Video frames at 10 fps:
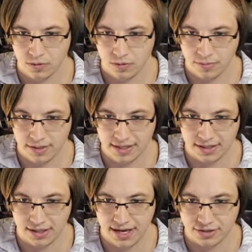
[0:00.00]
But yeah,
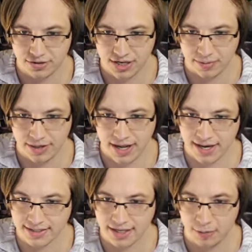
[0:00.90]
collector's gonna be
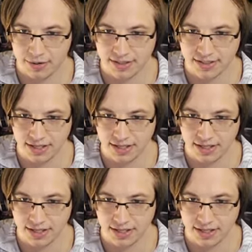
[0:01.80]
nice, helping us get a